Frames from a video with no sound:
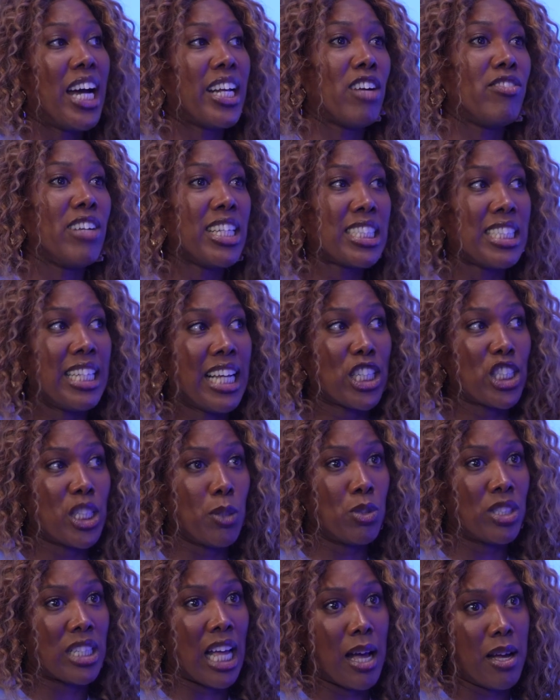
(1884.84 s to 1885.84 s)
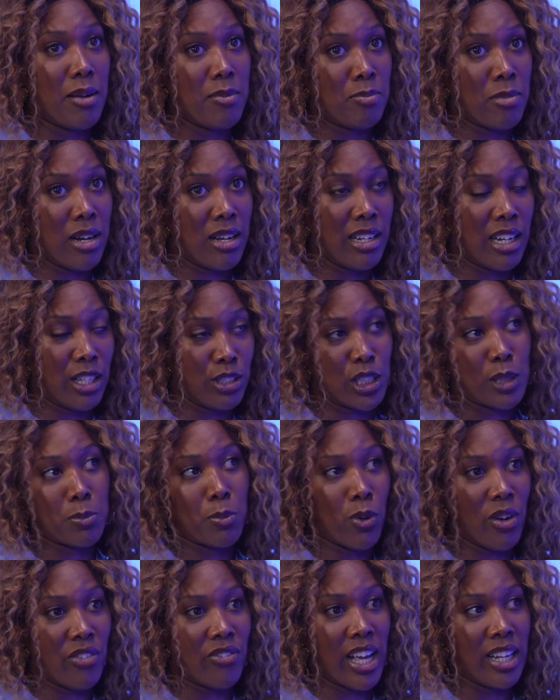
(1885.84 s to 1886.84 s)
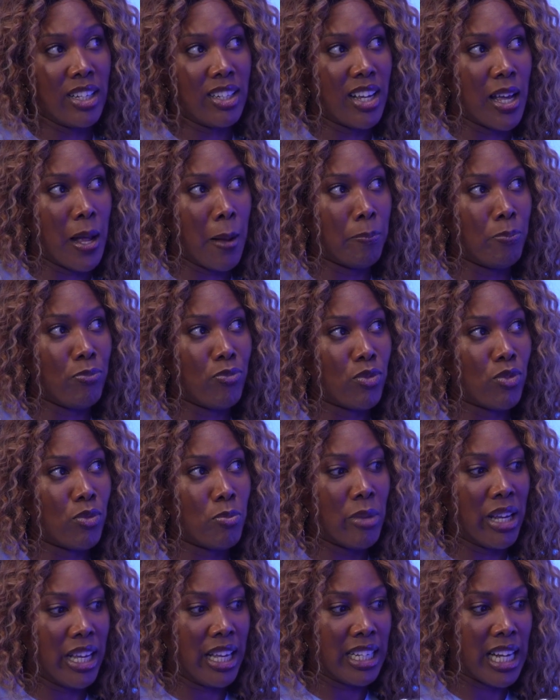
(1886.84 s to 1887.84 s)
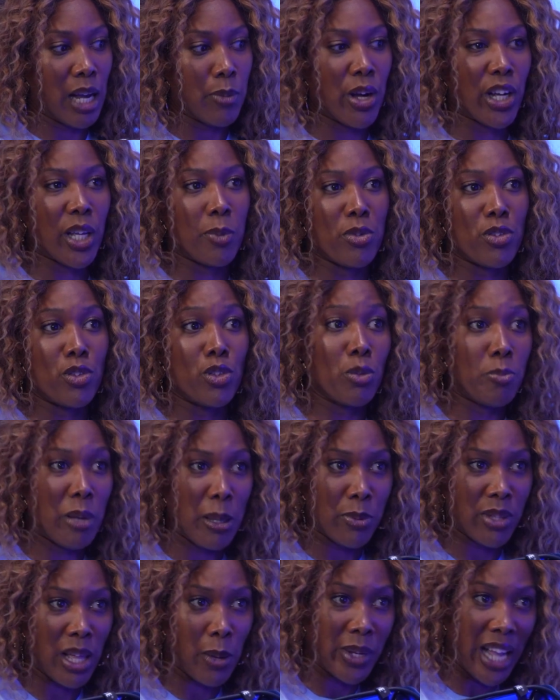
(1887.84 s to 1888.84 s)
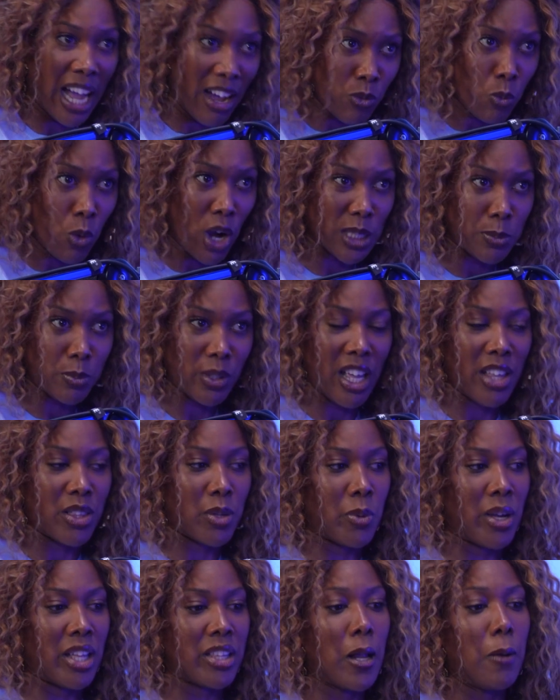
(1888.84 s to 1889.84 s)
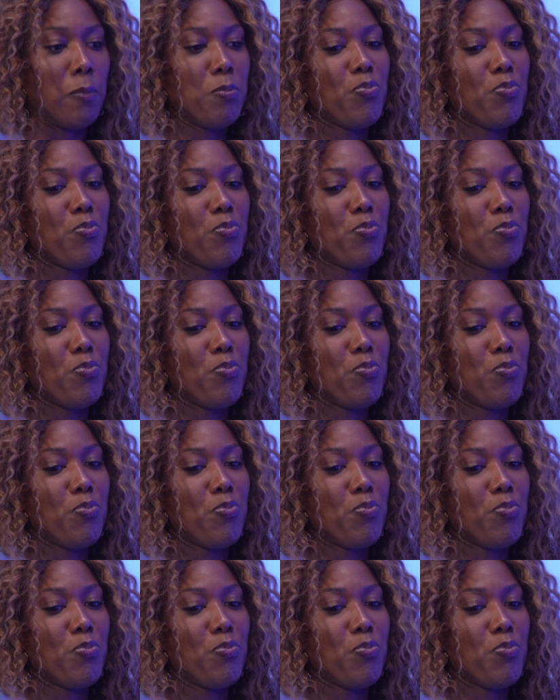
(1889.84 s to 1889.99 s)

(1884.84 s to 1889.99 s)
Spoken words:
And I recently actually was at a London Sport event, meeting, networking with new people that we haven't worked together with.